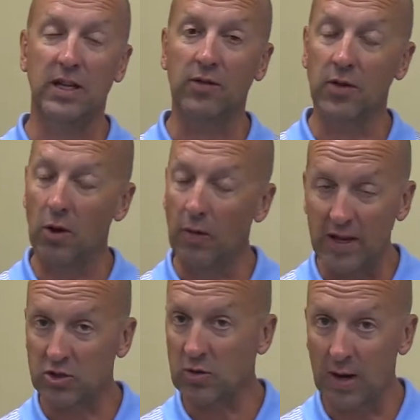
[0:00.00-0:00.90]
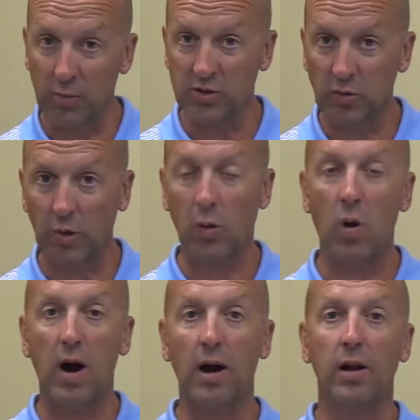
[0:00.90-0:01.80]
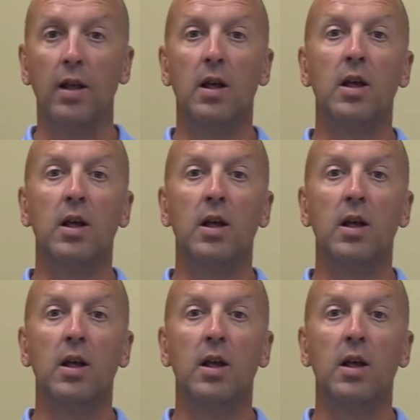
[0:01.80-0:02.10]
even though that strap wasn't required.